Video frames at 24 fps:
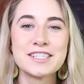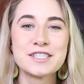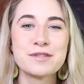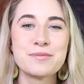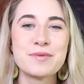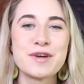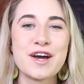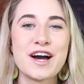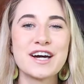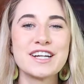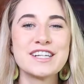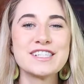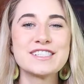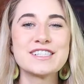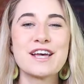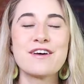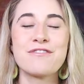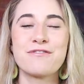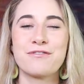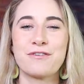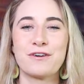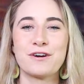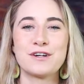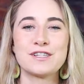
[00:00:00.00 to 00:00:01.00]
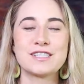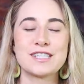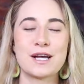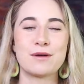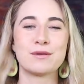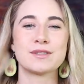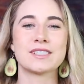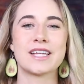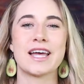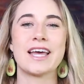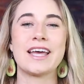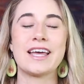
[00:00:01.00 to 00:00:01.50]
And to be honest, at first I
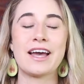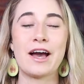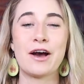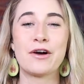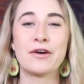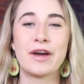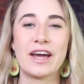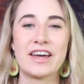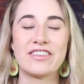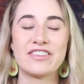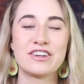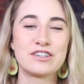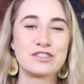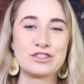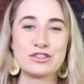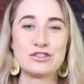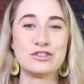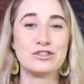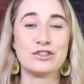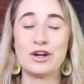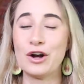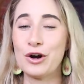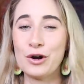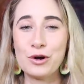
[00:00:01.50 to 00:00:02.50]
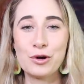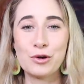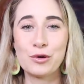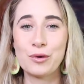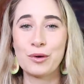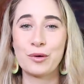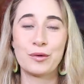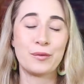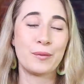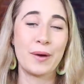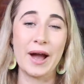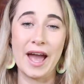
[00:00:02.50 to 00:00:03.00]
was like, okay, there's
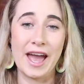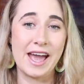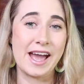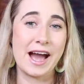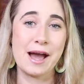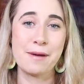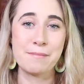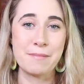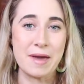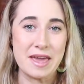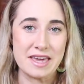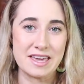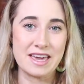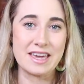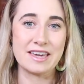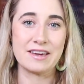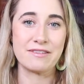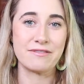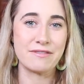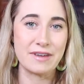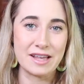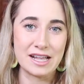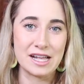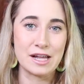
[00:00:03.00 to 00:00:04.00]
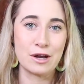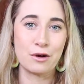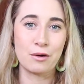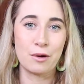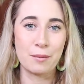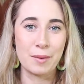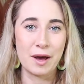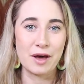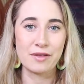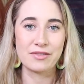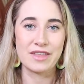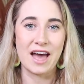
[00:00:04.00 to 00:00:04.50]
no way I'm making a video
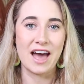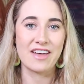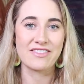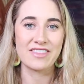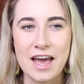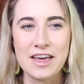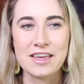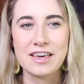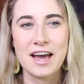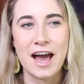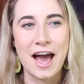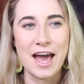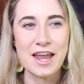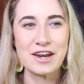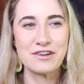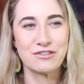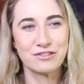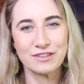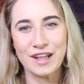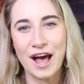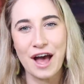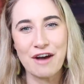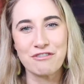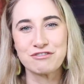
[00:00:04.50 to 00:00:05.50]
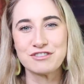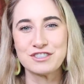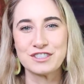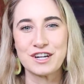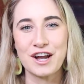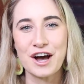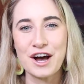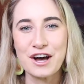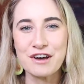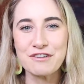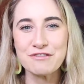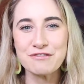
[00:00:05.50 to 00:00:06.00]
about that. I kind of laughed it
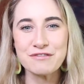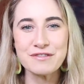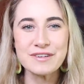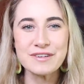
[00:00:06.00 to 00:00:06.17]
off.